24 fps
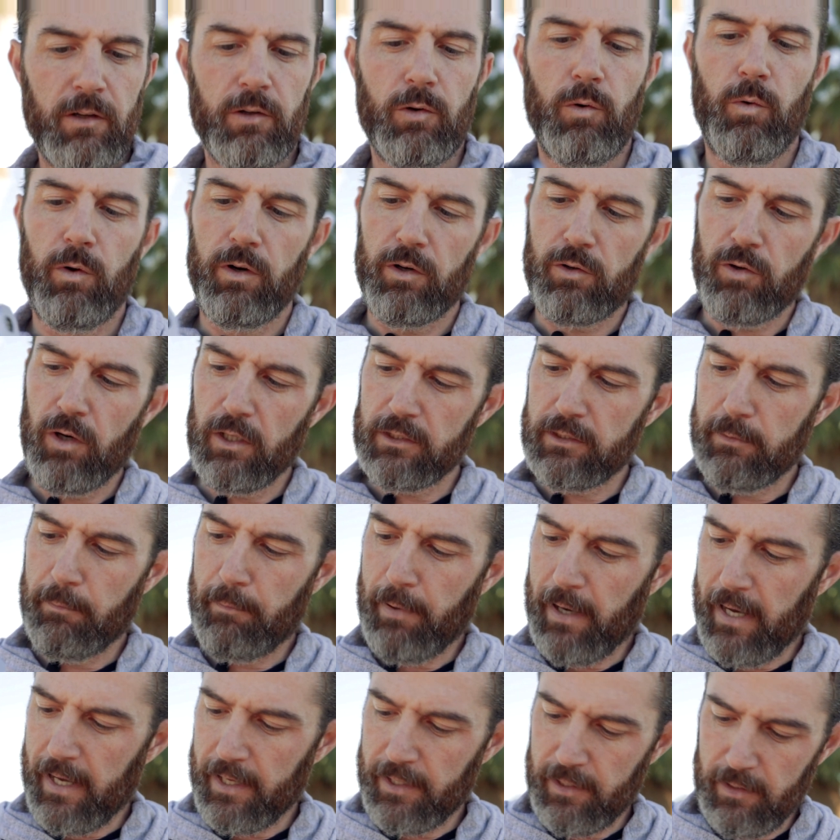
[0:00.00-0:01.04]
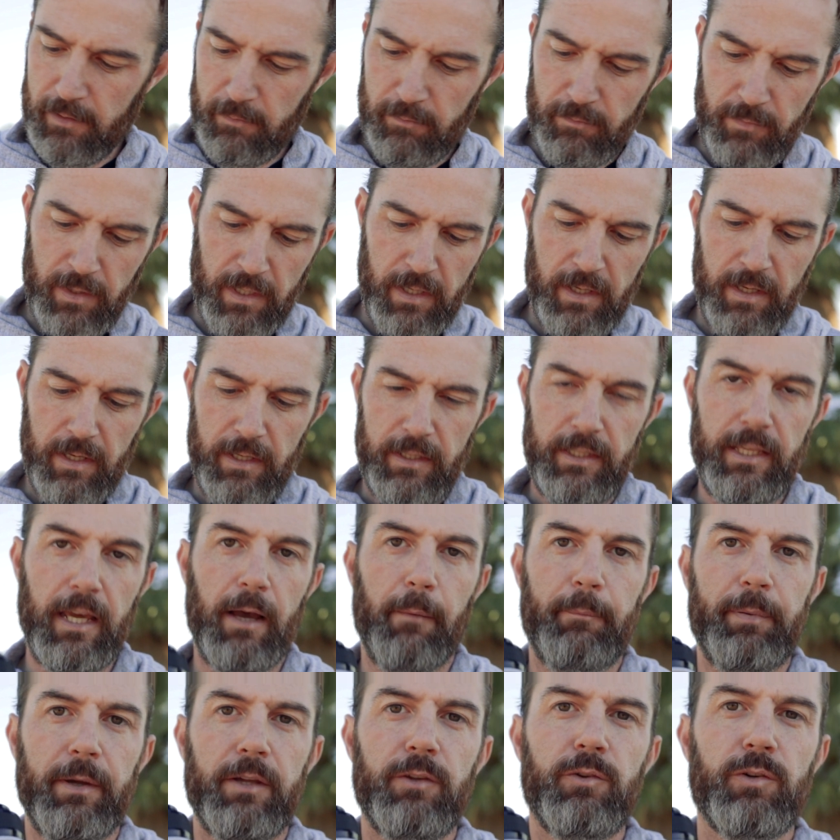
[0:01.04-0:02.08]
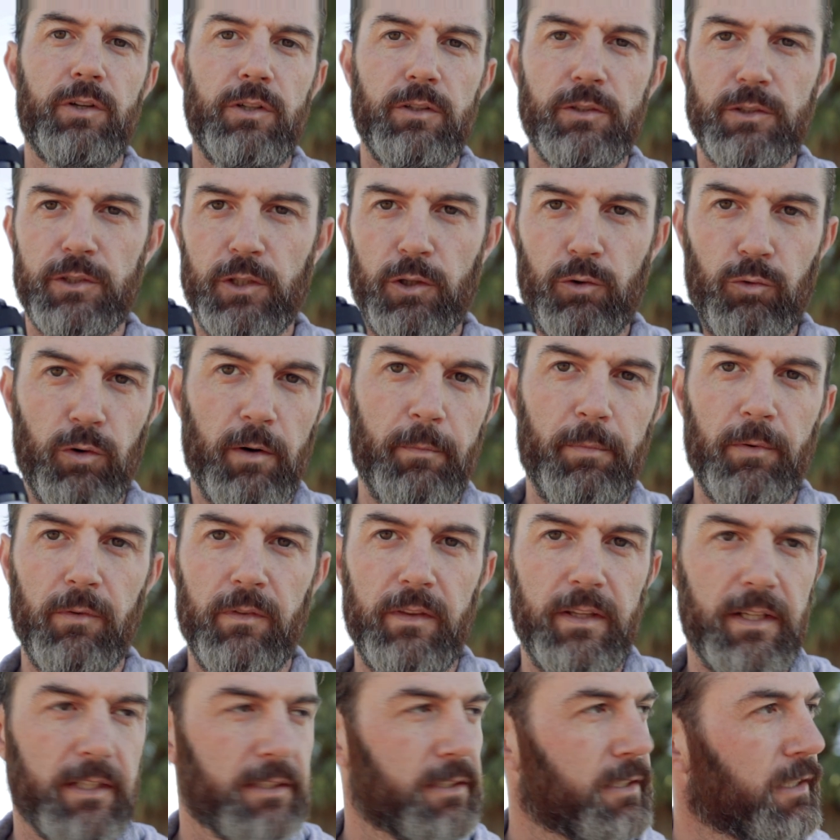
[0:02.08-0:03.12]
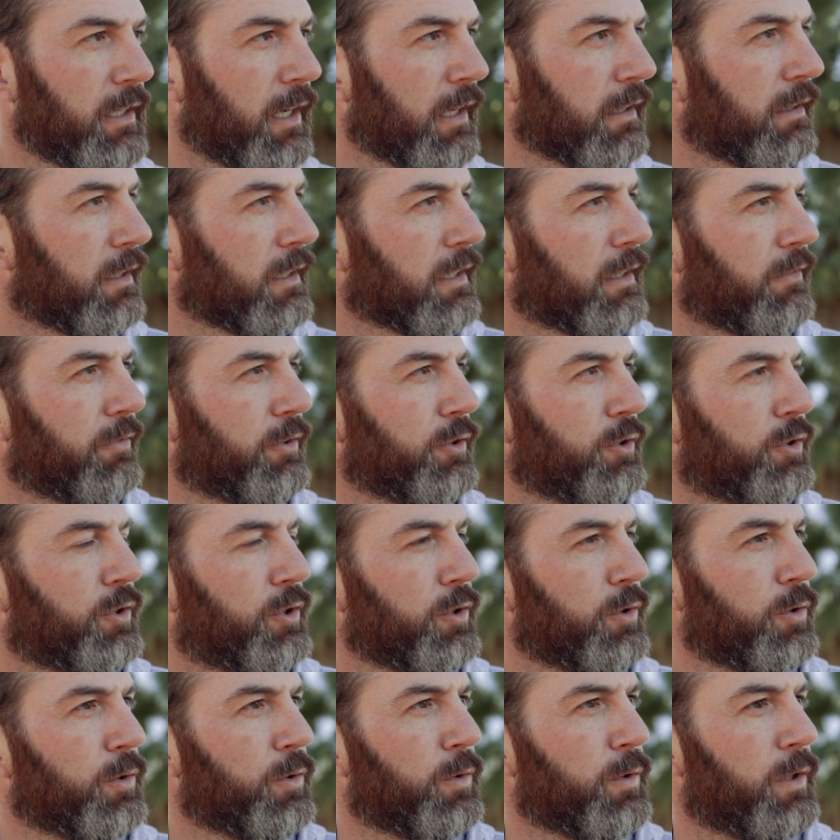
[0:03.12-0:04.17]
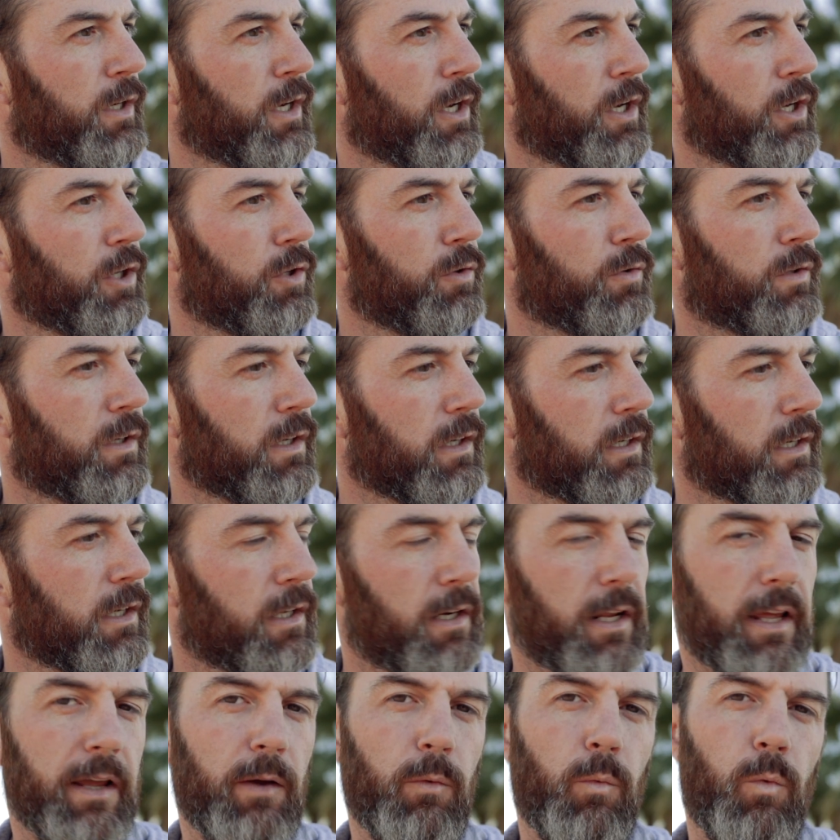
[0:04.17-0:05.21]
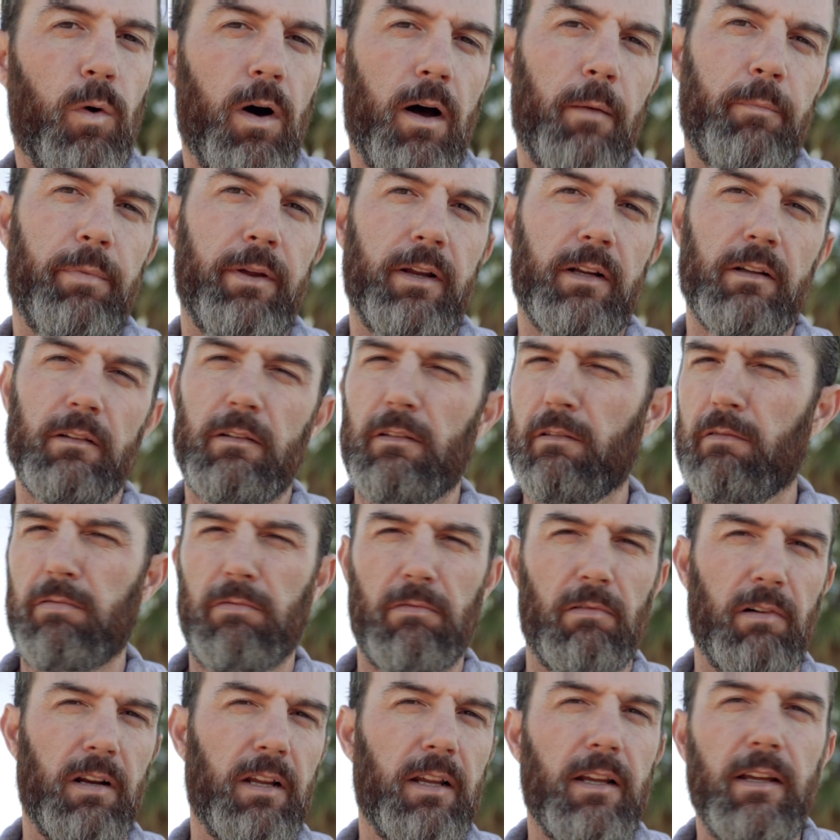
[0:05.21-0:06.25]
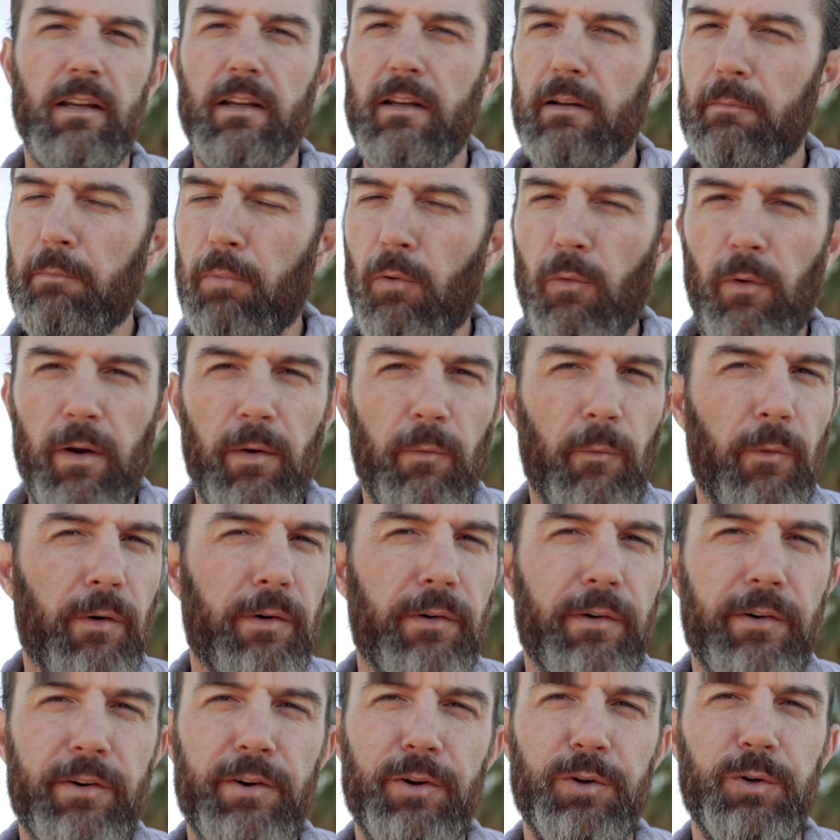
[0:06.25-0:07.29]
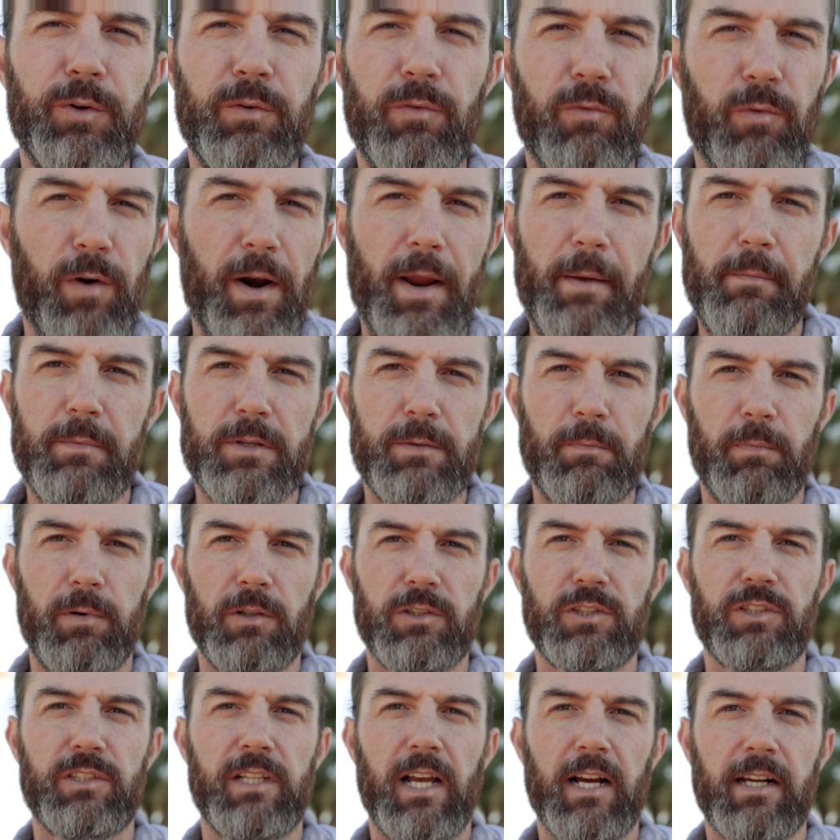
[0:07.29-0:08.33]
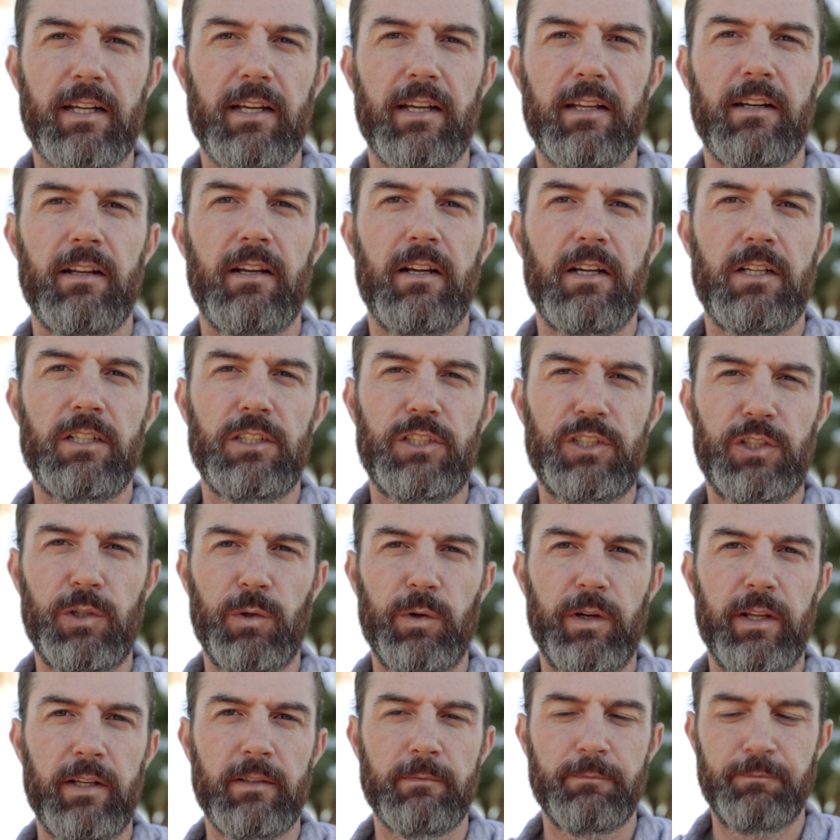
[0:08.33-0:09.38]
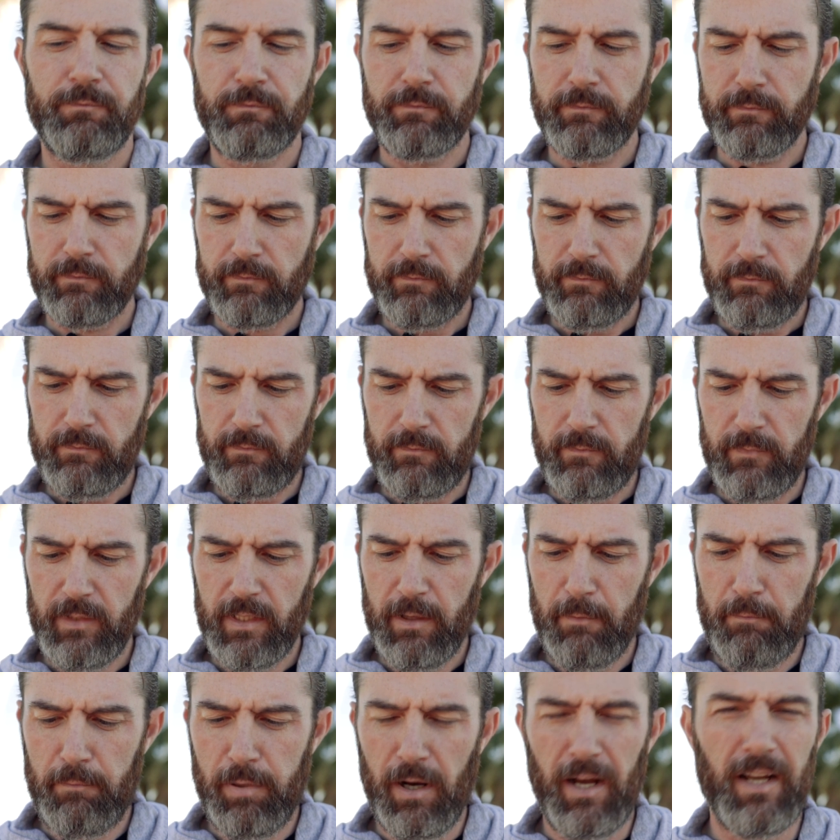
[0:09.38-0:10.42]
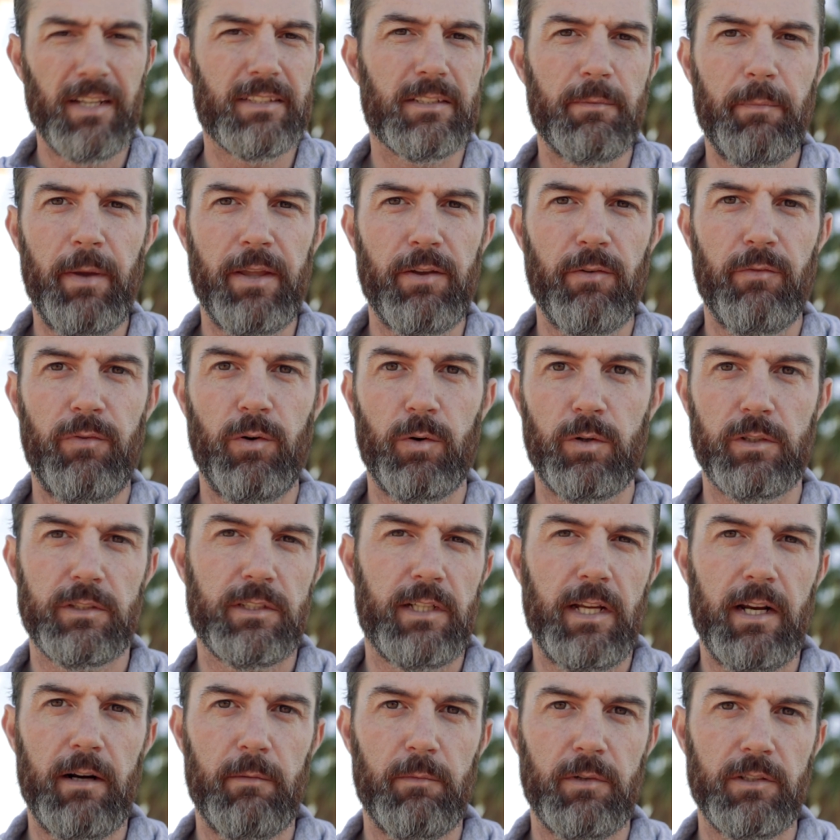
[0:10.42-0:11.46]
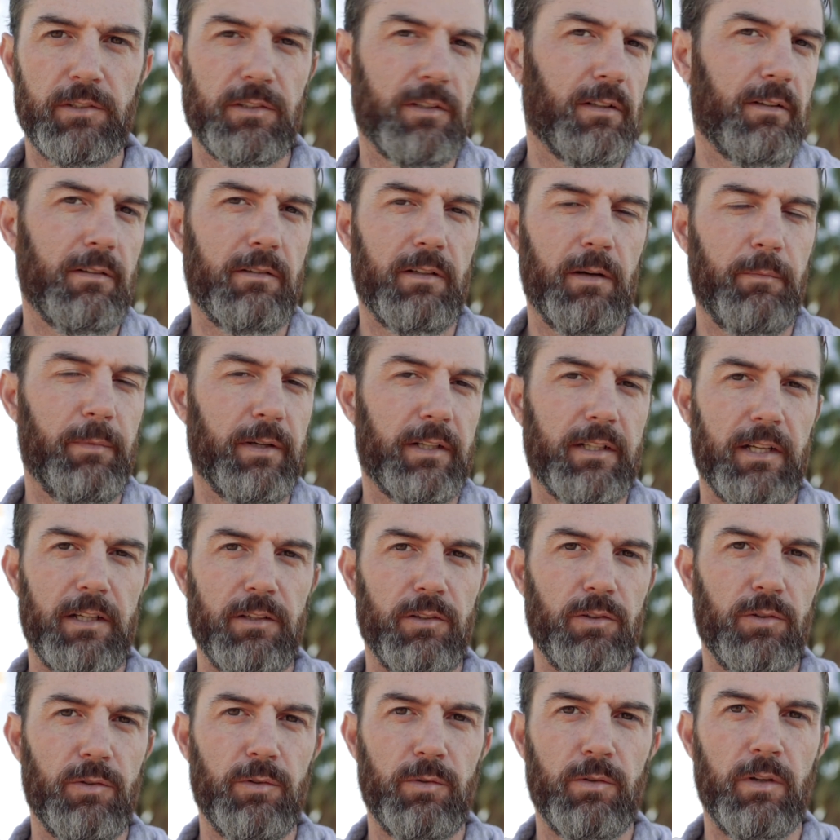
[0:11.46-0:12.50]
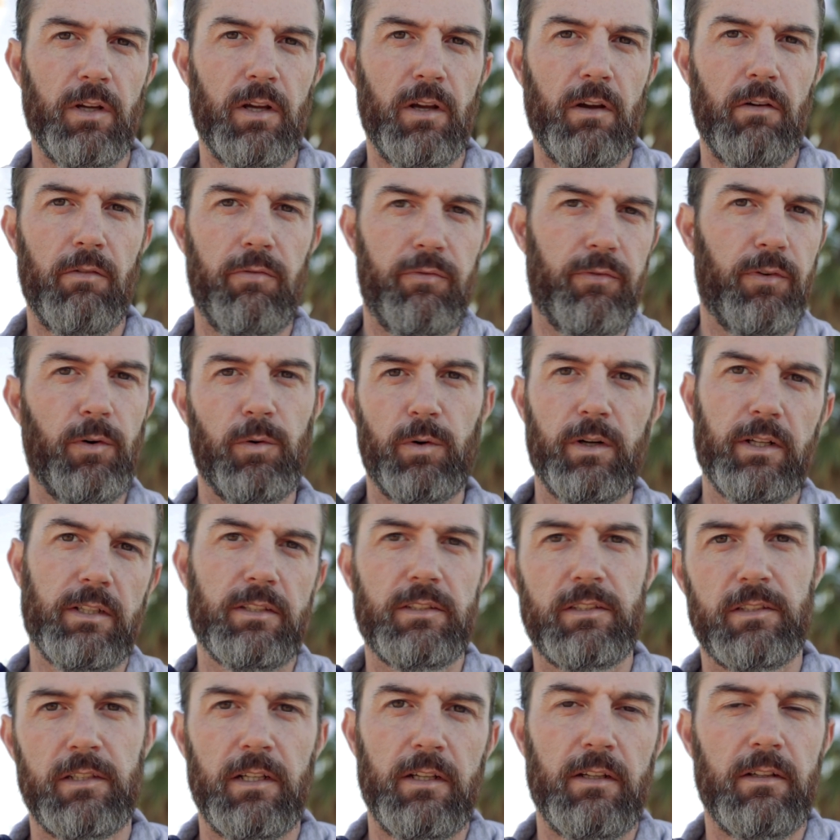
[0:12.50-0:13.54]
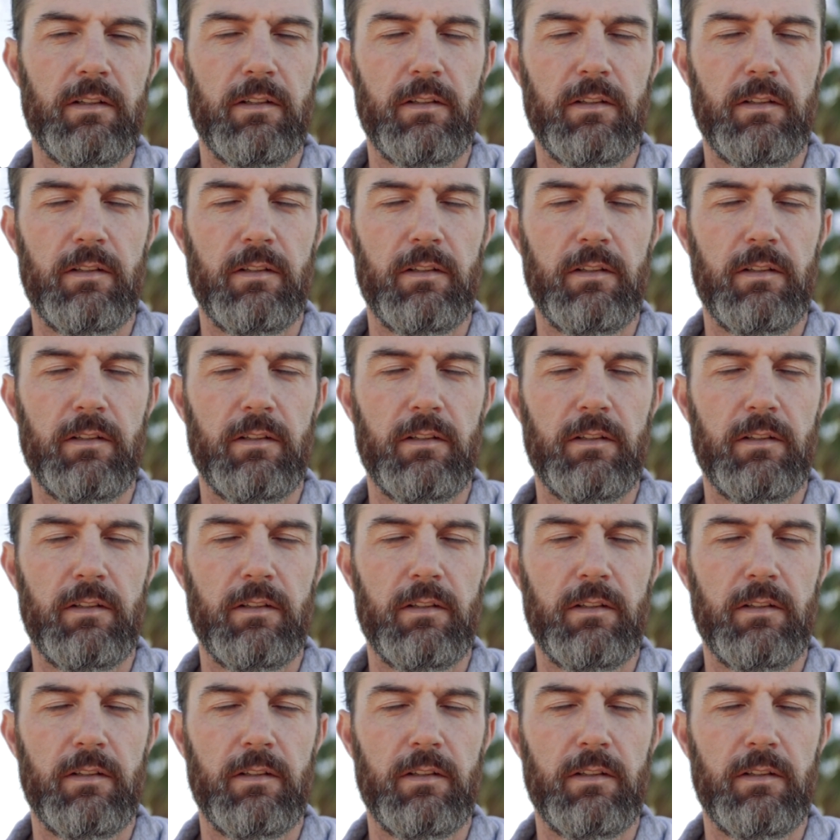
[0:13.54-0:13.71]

Going across the bottom, Yep, you can use a grip on this, and I think if you do, you can get a whopping 3.1 or 2 frames per second shooting, but it's a manual focus camera, so I mean, can you focus?